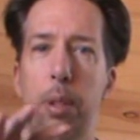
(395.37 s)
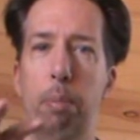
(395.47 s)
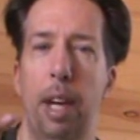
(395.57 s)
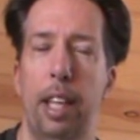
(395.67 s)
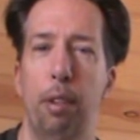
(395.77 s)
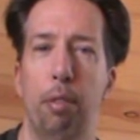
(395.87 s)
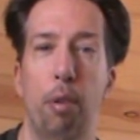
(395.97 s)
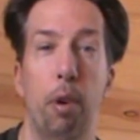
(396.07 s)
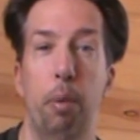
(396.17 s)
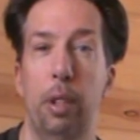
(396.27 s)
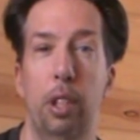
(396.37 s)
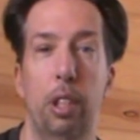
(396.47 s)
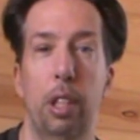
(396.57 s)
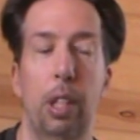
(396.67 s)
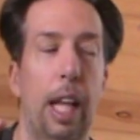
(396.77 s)
back and forth, which is
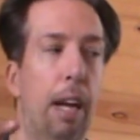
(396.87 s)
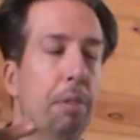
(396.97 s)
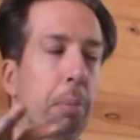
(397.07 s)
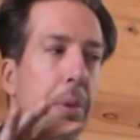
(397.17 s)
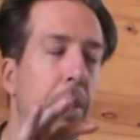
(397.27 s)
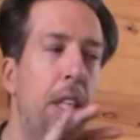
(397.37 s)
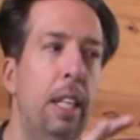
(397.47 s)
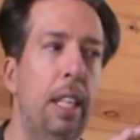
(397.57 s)
just laughable.